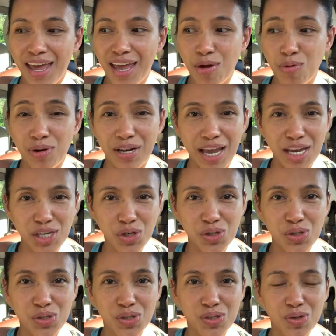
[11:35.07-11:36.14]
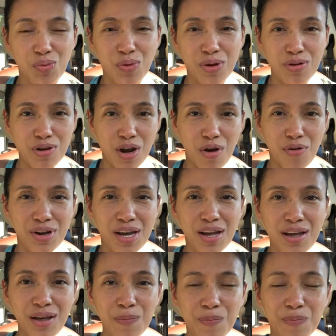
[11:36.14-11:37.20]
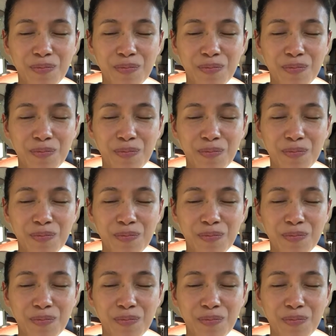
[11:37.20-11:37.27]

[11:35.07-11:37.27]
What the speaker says: in relation with yoga,